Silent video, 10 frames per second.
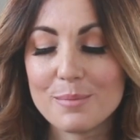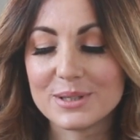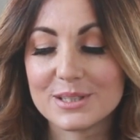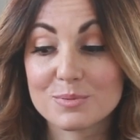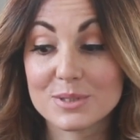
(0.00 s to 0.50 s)

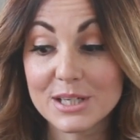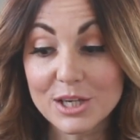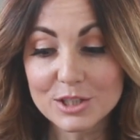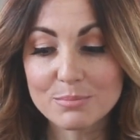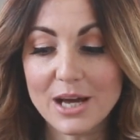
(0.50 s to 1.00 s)
But this
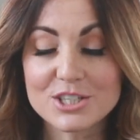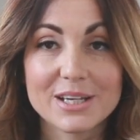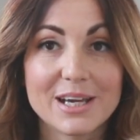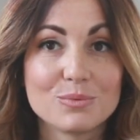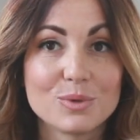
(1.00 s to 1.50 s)
particular batch
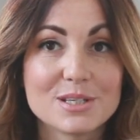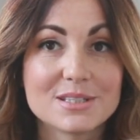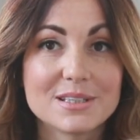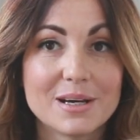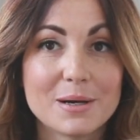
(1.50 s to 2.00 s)
again
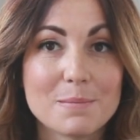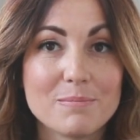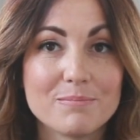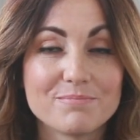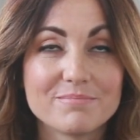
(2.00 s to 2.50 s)
was
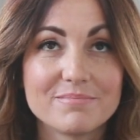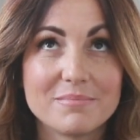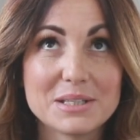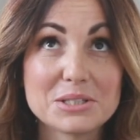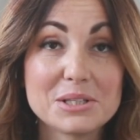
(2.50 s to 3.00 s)
um,
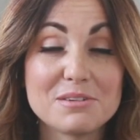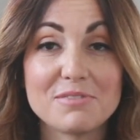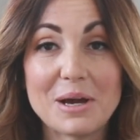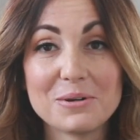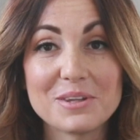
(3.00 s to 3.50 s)
basically
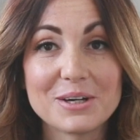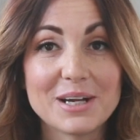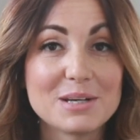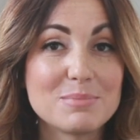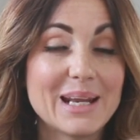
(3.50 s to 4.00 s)
found there.
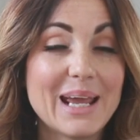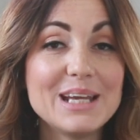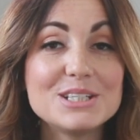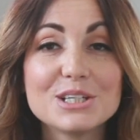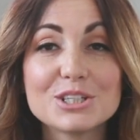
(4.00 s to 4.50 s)
It had been
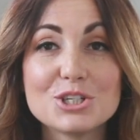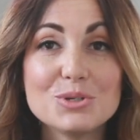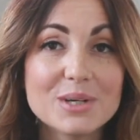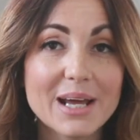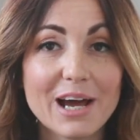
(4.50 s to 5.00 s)
aging
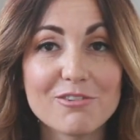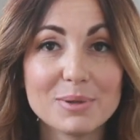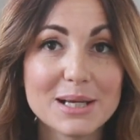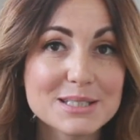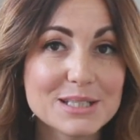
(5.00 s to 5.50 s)
two and a half
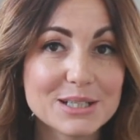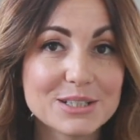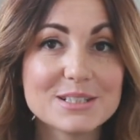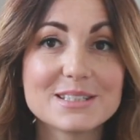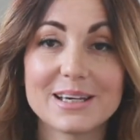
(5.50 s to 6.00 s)
plus
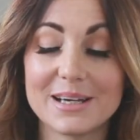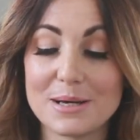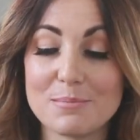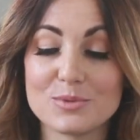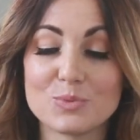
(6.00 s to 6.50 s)
years.
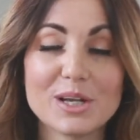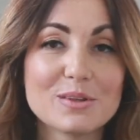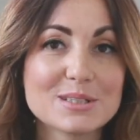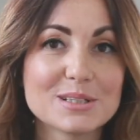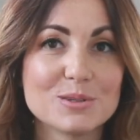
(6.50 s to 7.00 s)
Um, one of
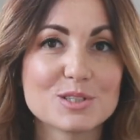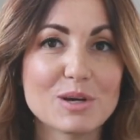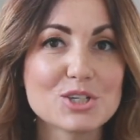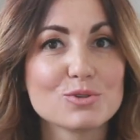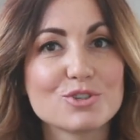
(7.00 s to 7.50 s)
those little
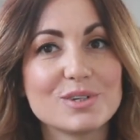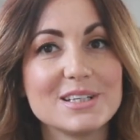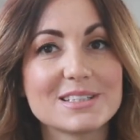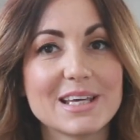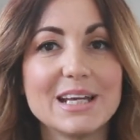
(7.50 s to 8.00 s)
special
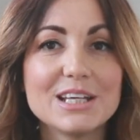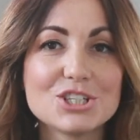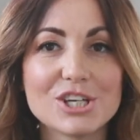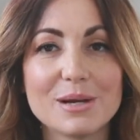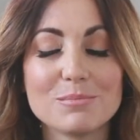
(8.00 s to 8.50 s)
treats,
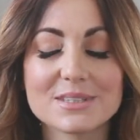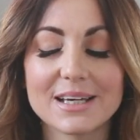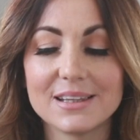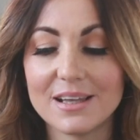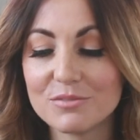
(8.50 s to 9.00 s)
hidden gems.
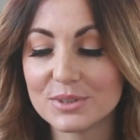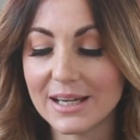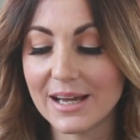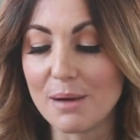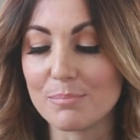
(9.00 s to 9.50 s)
I love when
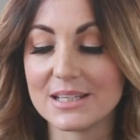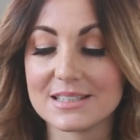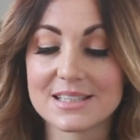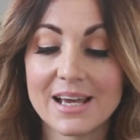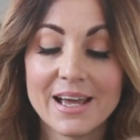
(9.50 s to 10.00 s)
that
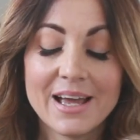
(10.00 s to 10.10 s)
happens.